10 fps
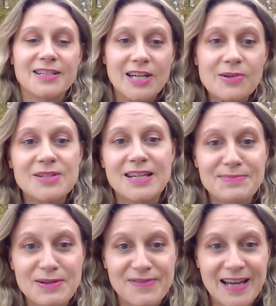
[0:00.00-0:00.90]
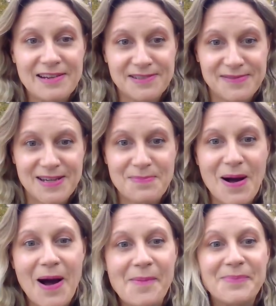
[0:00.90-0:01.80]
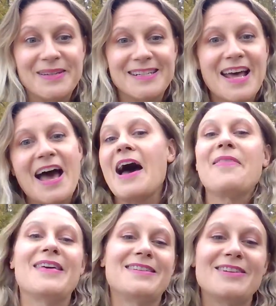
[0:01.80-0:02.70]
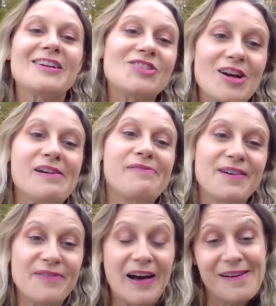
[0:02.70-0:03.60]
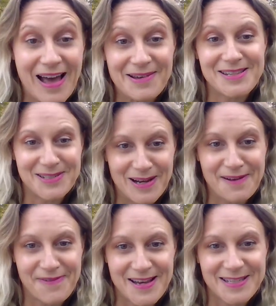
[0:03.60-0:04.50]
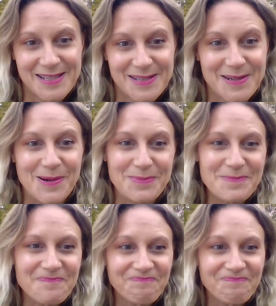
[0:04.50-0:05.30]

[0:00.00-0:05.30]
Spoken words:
totally moving out of the apartment and then driving 5 hours to our first stop.